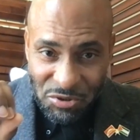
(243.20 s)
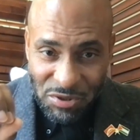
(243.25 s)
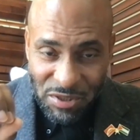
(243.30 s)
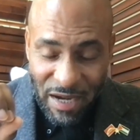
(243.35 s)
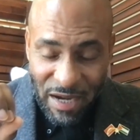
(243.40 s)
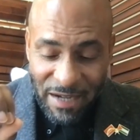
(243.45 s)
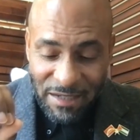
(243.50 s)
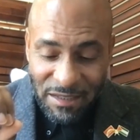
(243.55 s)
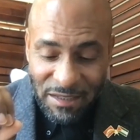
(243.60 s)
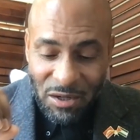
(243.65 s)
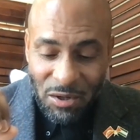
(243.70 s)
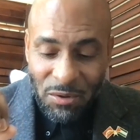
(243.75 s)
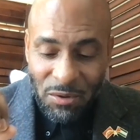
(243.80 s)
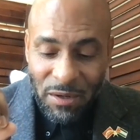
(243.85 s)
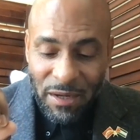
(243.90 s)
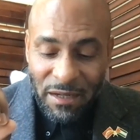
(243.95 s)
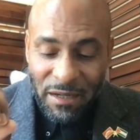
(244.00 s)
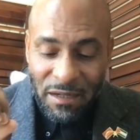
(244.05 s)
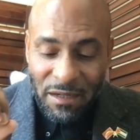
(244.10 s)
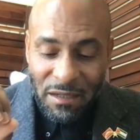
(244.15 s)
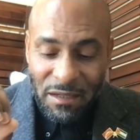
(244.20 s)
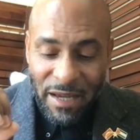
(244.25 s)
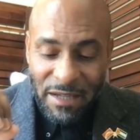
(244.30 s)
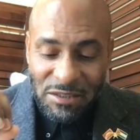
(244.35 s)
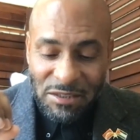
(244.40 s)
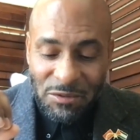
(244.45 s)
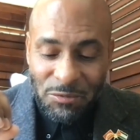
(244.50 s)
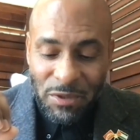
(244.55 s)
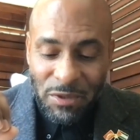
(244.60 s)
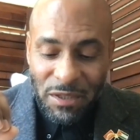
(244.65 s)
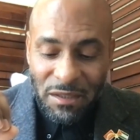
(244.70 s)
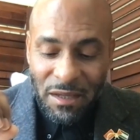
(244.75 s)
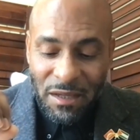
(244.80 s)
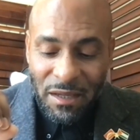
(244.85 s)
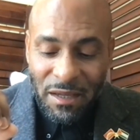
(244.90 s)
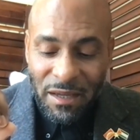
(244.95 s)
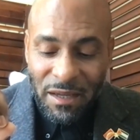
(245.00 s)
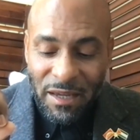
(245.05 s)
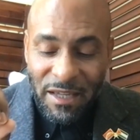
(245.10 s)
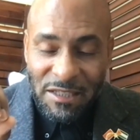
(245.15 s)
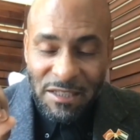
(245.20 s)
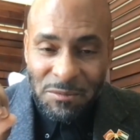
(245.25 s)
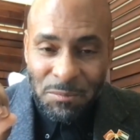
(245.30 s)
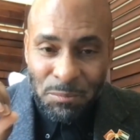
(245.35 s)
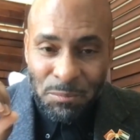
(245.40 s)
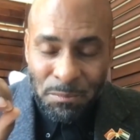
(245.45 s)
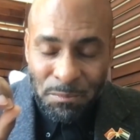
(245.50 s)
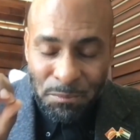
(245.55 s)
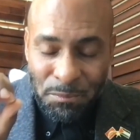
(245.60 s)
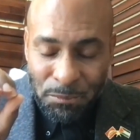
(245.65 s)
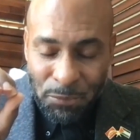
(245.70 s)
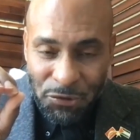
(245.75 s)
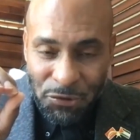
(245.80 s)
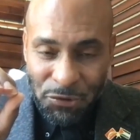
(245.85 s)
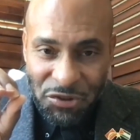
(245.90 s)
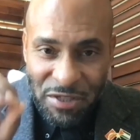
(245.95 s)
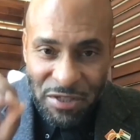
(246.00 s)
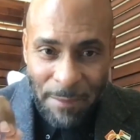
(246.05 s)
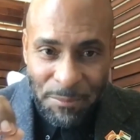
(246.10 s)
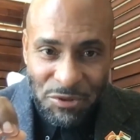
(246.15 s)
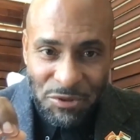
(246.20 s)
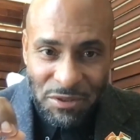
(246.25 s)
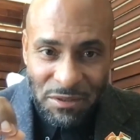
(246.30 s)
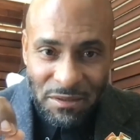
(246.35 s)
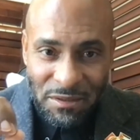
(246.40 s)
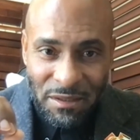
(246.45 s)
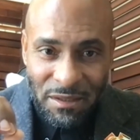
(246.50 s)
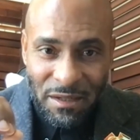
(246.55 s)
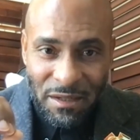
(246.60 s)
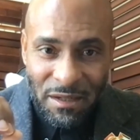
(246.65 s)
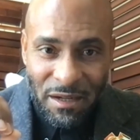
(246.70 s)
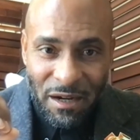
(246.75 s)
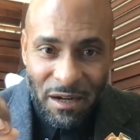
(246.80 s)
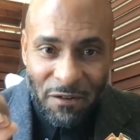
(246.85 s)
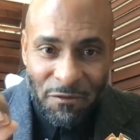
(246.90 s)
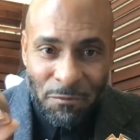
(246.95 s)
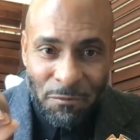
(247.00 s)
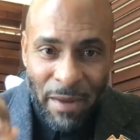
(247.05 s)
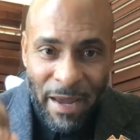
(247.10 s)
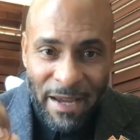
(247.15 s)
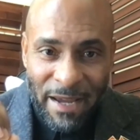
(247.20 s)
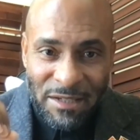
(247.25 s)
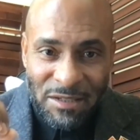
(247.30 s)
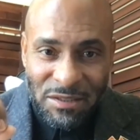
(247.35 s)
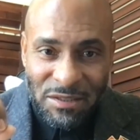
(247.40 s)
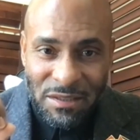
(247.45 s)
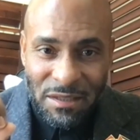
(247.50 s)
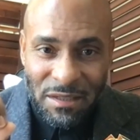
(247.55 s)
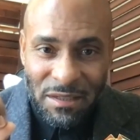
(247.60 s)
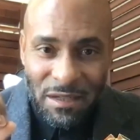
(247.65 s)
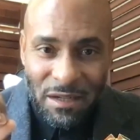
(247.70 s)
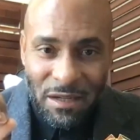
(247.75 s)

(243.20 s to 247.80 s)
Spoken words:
society go in connection with its perception of man's